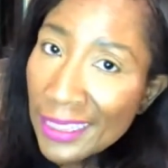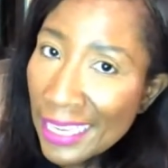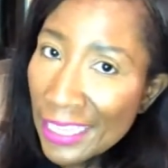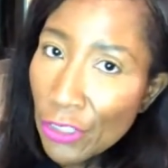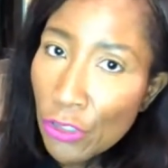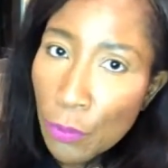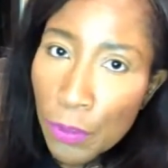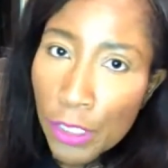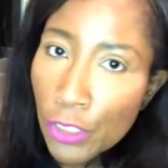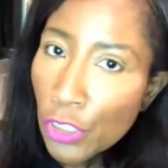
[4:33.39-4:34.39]
They use
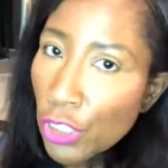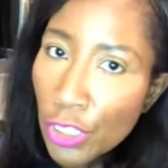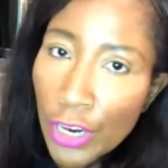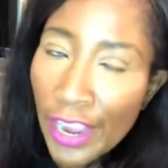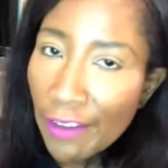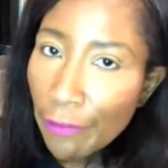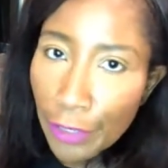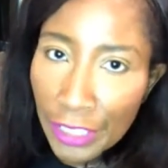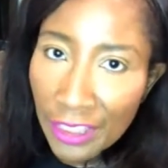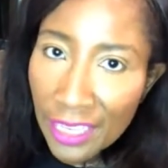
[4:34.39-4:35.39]
pure sugar,
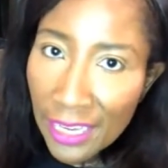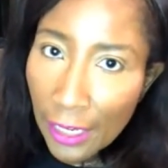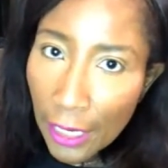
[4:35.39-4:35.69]
everything